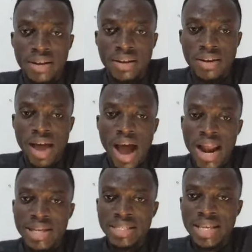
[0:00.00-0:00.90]
And
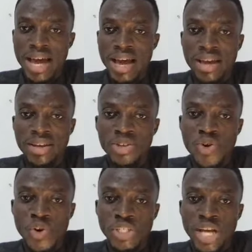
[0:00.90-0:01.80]
I say,
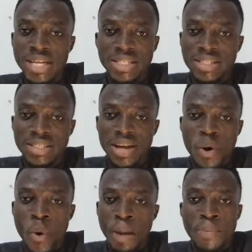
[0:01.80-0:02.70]
you're just
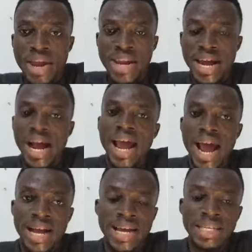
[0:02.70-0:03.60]
whipping the guy
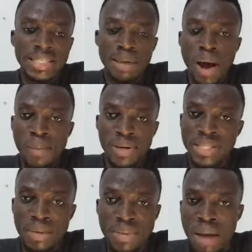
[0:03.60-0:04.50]
against the public. Say,
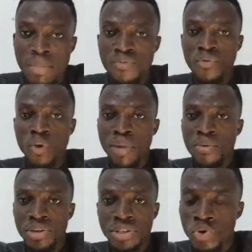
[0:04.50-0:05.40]
yeah, I'm for
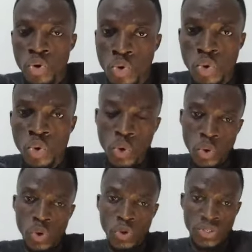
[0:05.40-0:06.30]
Barry. No.
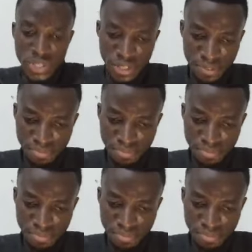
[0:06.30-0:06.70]
You see?